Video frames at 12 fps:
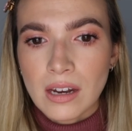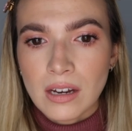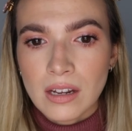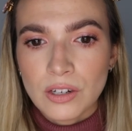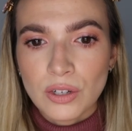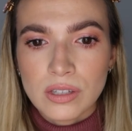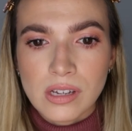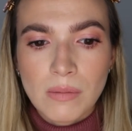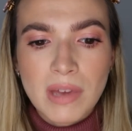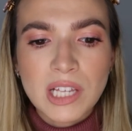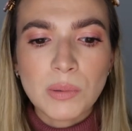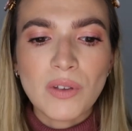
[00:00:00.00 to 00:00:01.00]
and it just, it
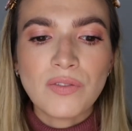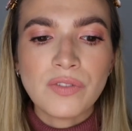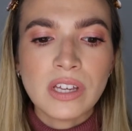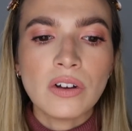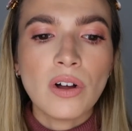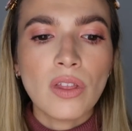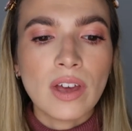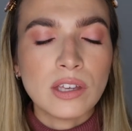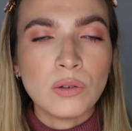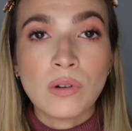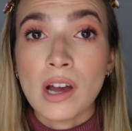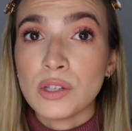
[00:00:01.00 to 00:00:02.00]
makes me feel like
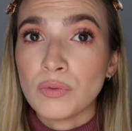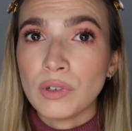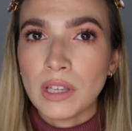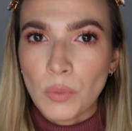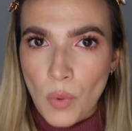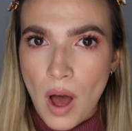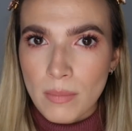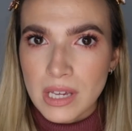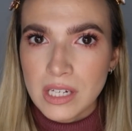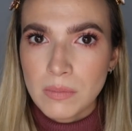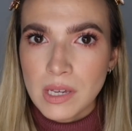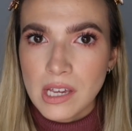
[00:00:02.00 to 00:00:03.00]
you guys really want
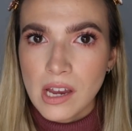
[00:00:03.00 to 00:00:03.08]
me to be